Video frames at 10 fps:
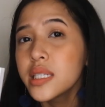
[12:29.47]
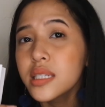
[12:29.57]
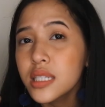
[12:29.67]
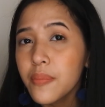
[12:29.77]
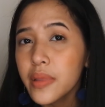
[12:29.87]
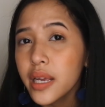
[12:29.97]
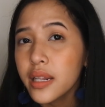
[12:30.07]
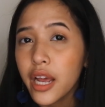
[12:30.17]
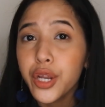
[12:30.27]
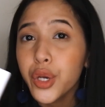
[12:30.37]
This is
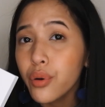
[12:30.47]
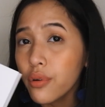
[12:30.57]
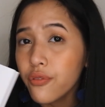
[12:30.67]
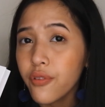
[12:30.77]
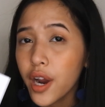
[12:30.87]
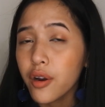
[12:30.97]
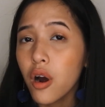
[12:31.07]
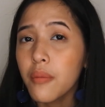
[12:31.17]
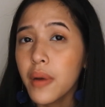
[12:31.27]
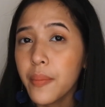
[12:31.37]
something that you would
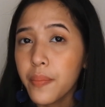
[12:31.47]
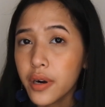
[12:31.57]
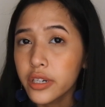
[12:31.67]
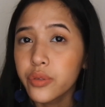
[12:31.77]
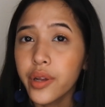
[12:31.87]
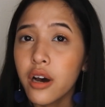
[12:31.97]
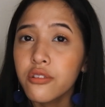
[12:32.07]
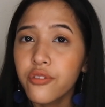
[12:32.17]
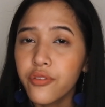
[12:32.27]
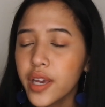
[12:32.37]
find on my purse
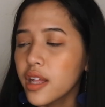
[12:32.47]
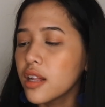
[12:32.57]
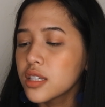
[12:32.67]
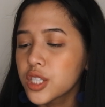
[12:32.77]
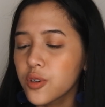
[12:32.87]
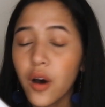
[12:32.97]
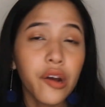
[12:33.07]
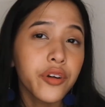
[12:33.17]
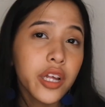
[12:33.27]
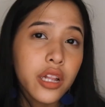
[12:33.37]
without fail, so
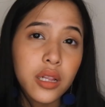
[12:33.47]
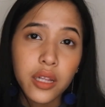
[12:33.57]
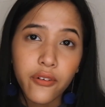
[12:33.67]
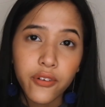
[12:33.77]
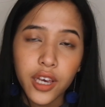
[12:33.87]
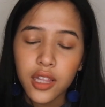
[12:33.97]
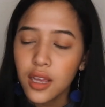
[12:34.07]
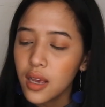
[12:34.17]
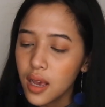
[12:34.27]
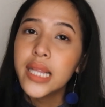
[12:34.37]
I really love it.